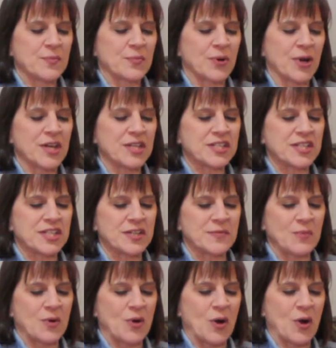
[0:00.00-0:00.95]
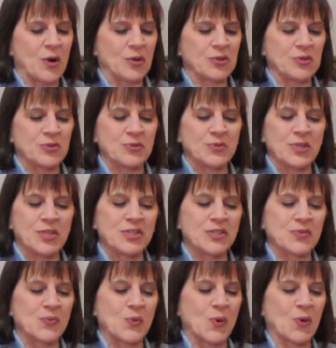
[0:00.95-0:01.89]
Praise him, all you,
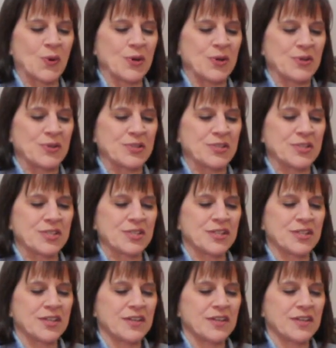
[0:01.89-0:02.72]
his warriors.